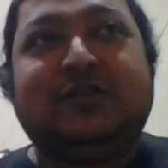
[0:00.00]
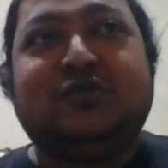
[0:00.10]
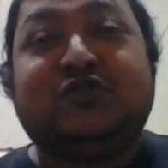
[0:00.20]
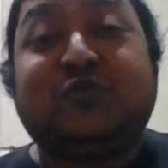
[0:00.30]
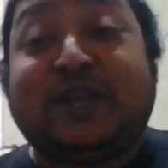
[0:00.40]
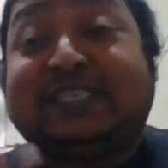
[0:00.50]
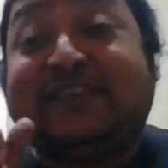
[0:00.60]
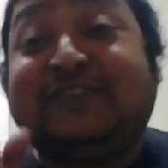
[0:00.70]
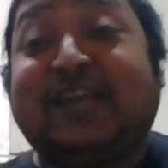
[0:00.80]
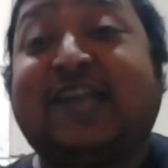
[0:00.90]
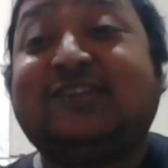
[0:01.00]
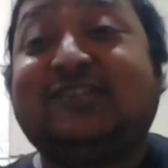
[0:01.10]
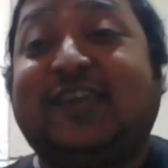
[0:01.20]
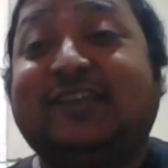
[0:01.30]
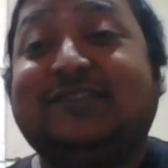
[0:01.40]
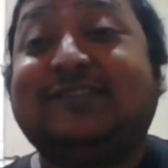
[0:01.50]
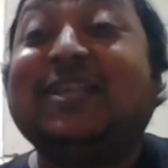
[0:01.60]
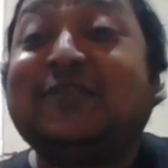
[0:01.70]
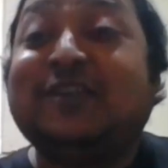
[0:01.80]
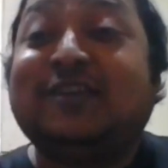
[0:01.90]
deduced 27 hashtags.
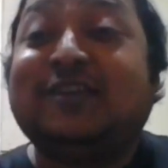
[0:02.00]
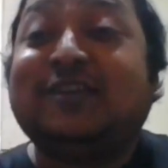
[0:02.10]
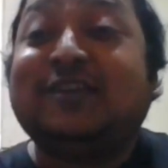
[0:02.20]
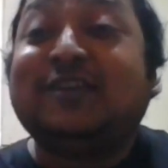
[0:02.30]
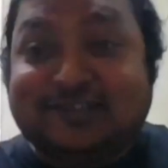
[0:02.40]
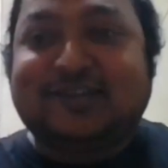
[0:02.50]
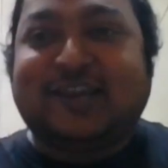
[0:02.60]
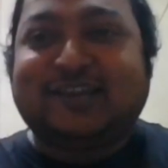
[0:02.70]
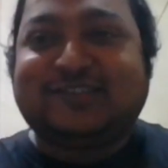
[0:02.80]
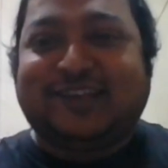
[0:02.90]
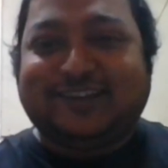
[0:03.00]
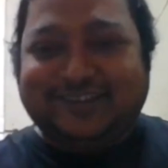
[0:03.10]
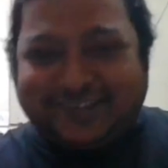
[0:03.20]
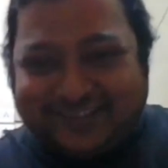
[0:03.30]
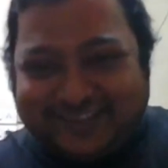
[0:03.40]
That's why the characters are hashtag.